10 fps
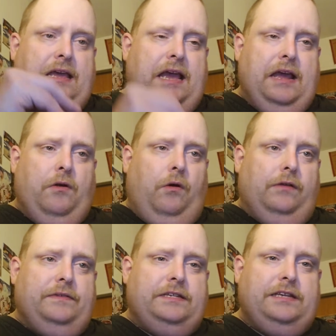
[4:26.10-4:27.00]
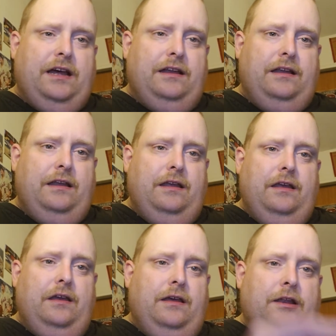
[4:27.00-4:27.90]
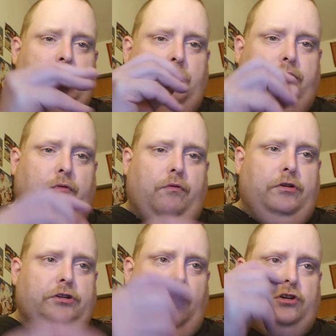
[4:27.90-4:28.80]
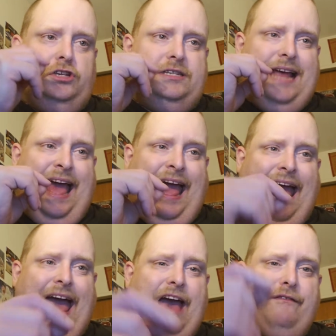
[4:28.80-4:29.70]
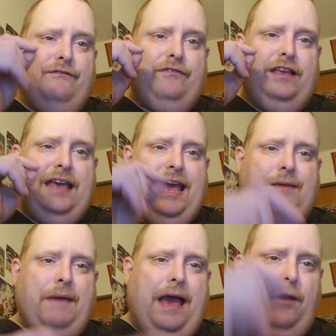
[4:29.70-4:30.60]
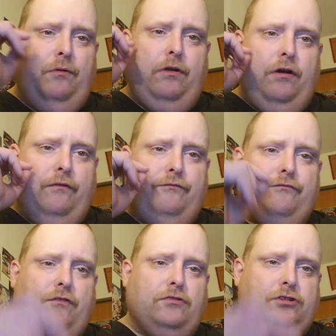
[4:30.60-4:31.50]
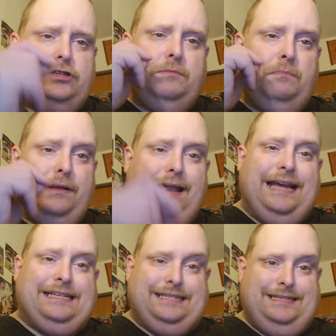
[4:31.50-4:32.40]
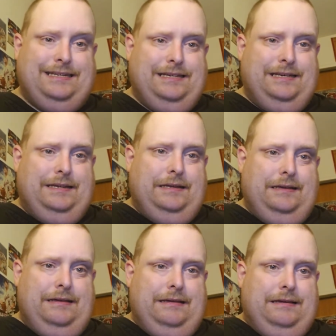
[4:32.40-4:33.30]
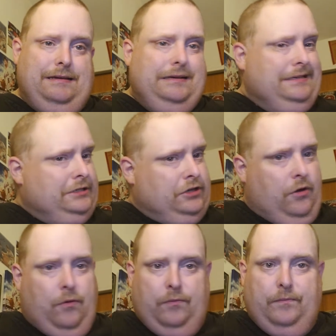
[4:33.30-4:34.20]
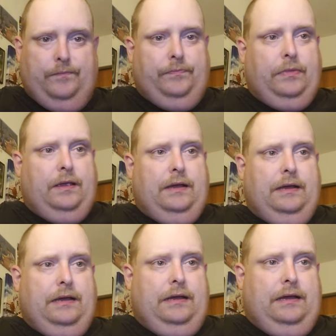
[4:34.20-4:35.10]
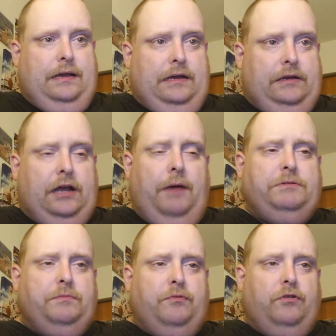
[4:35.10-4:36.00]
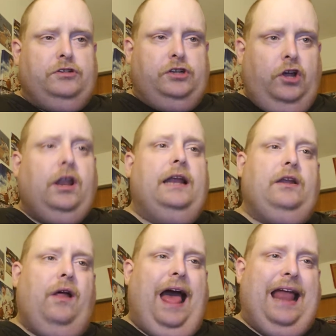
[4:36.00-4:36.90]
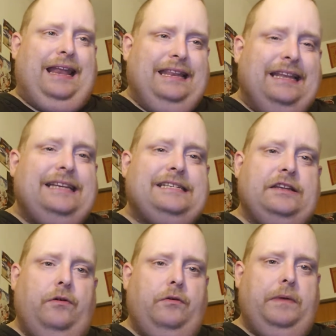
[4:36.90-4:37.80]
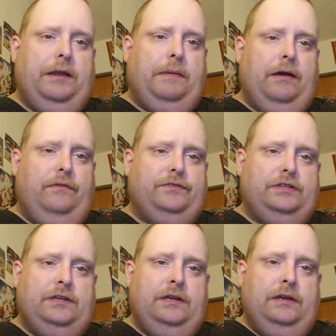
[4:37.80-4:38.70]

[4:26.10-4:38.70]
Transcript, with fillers: And all of a sudden, the Brewers are just a half game out of first place. So, Cubs and Brewers look like they'll at least know to be in the playoffs.